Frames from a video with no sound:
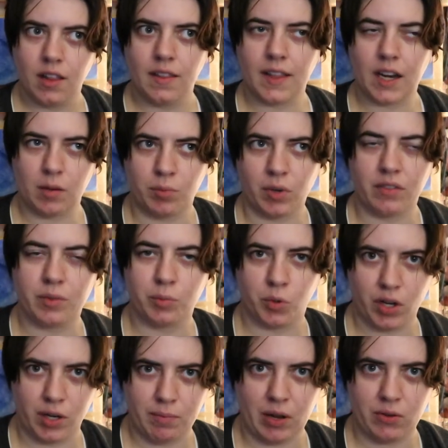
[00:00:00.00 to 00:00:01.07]
that I bought from
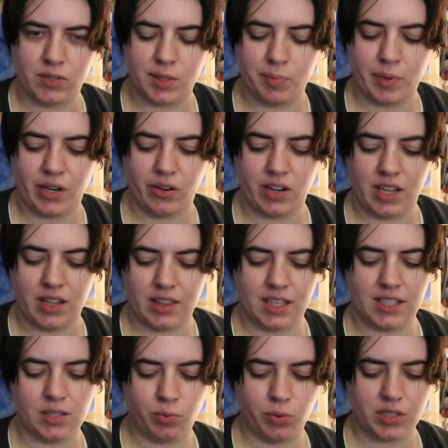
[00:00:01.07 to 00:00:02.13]
Green Mountain Spinnery.
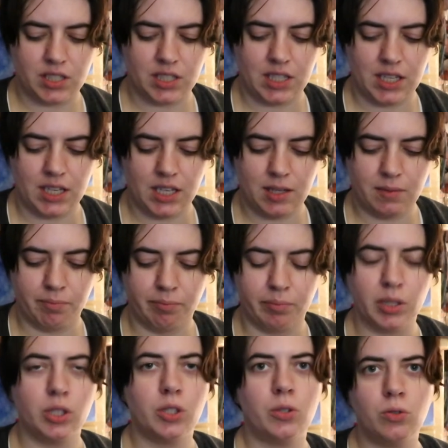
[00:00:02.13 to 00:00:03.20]
This was the
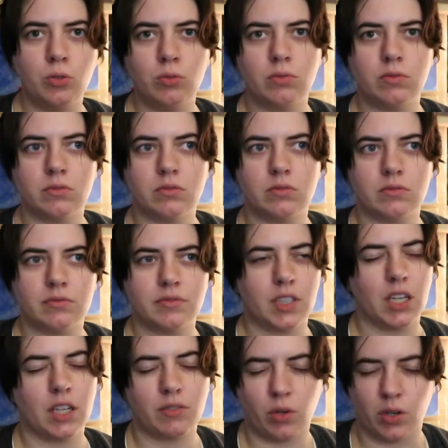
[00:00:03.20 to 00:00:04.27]
blue,
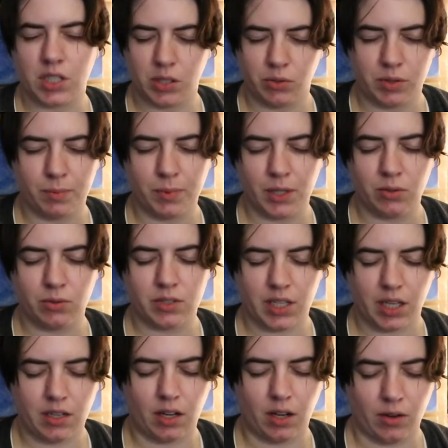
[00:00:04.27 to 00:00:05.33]
of course it was blue, it was
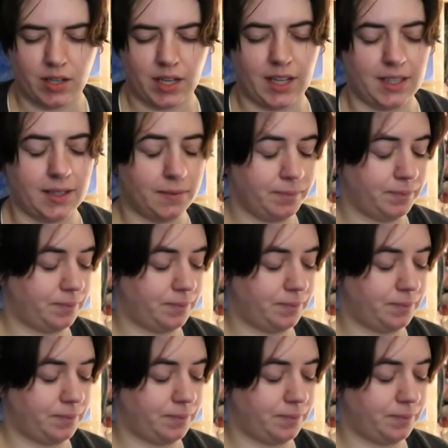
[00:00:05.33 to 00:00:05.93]
indigo dyed.